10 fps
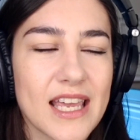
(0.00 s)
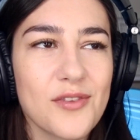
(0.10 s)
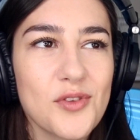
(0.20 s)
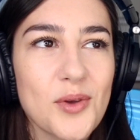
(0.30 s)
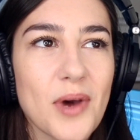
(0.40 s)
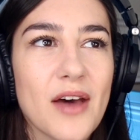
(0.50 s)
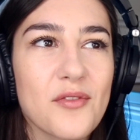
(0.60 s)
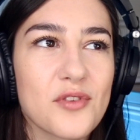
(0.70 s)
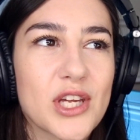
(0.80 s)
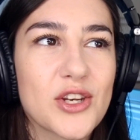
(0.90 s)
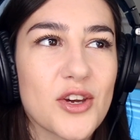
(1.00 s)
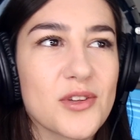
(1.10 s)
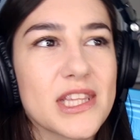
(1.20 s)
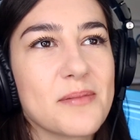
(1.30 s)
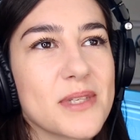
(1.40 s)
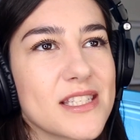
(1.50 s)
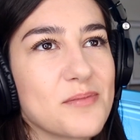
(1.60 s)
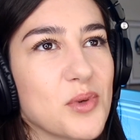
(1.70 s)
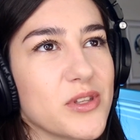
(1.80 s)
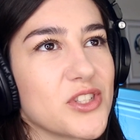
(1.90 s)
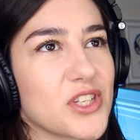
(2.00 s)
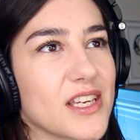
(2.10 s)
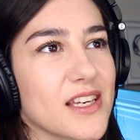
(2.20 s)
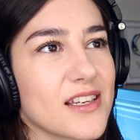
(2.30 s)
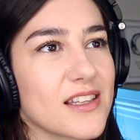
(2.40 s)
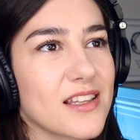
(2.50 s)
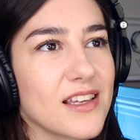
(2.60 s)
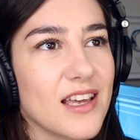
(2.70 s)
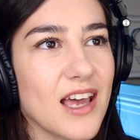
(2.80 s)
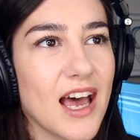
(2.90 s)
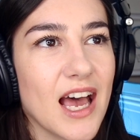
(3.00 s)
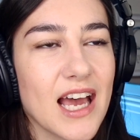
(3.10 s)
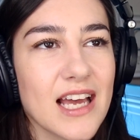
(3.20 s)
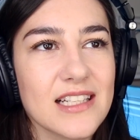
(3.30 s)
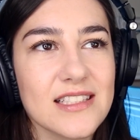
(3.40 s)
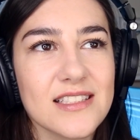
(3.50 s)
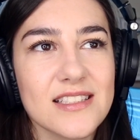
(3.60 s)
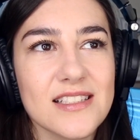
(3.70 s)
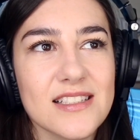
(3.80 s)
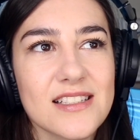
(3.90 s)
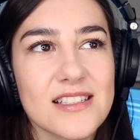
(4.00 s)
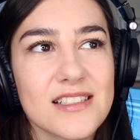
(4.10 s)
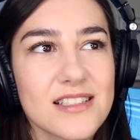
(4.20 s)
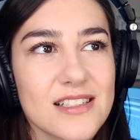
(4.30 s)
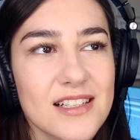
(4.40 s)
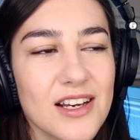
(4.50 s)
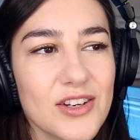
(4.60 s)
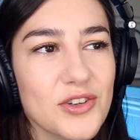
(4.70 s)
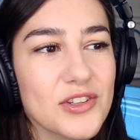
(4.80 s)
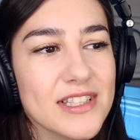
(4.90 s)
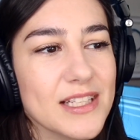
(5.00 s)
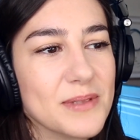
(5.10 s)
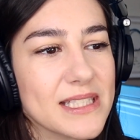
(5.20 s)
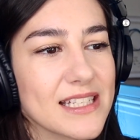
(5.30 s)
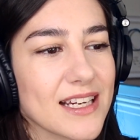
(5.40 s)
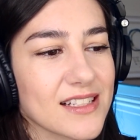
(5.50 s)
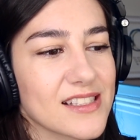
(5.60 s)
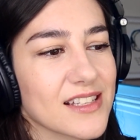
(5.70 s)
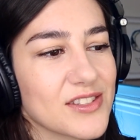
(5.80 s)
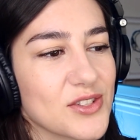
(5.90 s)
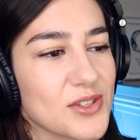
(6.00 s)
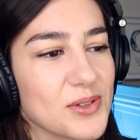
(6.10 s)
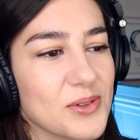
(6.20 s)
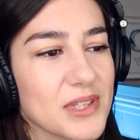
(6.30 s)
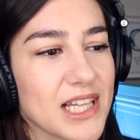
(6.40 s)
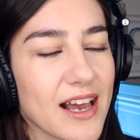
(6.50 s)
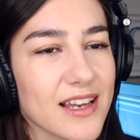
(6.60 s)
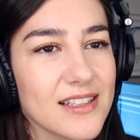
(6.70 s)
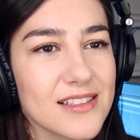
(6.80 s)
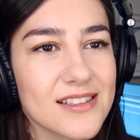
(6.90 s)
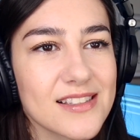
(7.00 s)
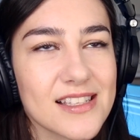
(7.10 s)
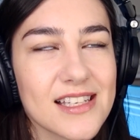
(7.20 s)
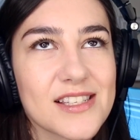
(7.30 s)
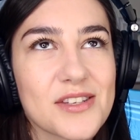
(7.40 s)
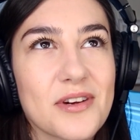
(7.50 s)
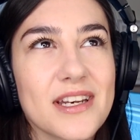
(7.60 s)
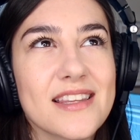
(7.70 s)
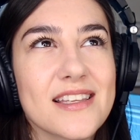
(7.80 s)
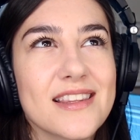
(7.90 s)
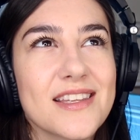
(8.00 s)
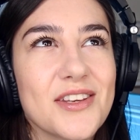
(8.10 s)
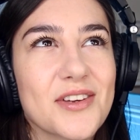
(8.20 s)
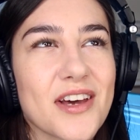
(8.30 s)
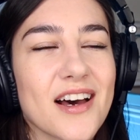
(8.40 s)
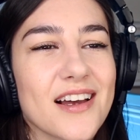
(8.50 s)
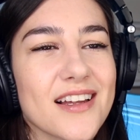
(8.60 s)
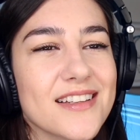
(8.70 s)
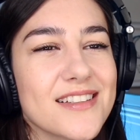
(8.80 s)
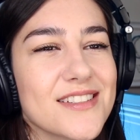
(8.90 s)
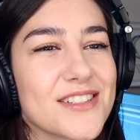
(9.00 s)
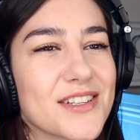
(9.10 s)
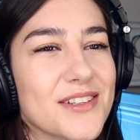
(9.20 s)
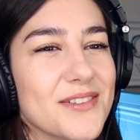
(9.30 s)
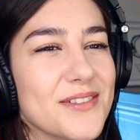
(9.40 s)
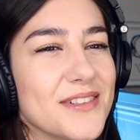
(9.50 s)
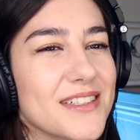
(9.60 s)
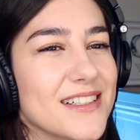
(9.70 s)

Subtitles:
If you have an unlimited budget and an unlimited access to lights, is there anything that you can't do?